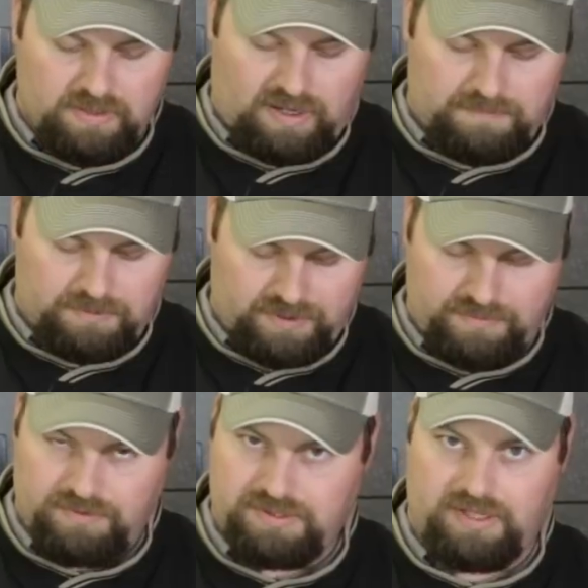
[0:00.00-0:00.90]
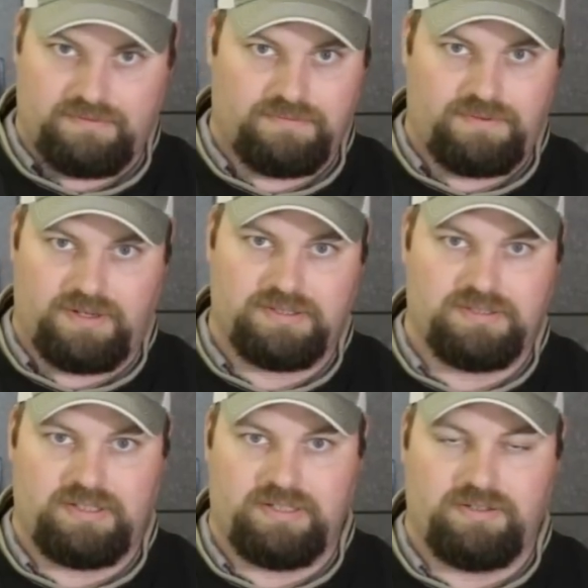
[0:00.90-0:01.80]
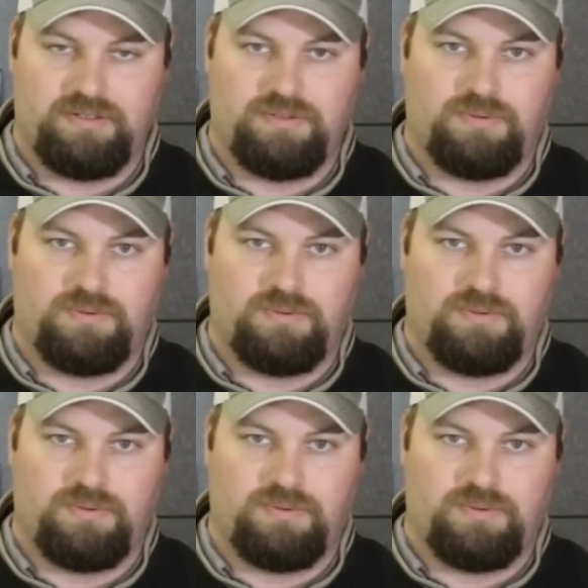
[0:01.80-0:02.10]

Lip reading: operate whichever function you need to do,